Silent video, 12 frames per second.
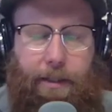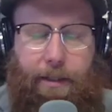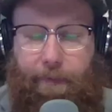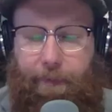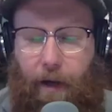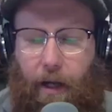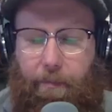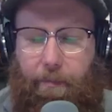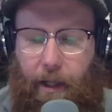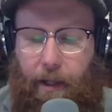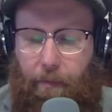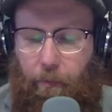defined
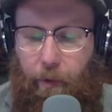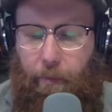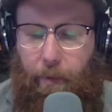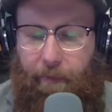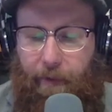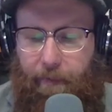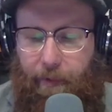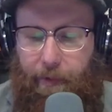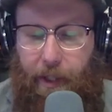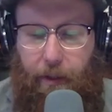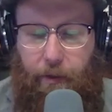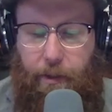by one of my favorite
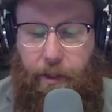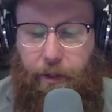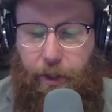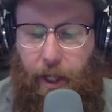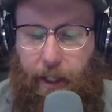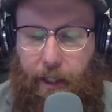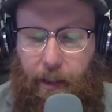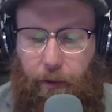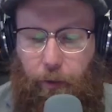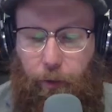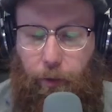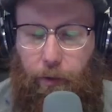thinkers, Jacques
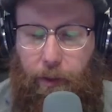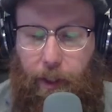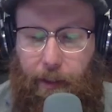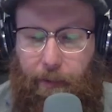Ellul.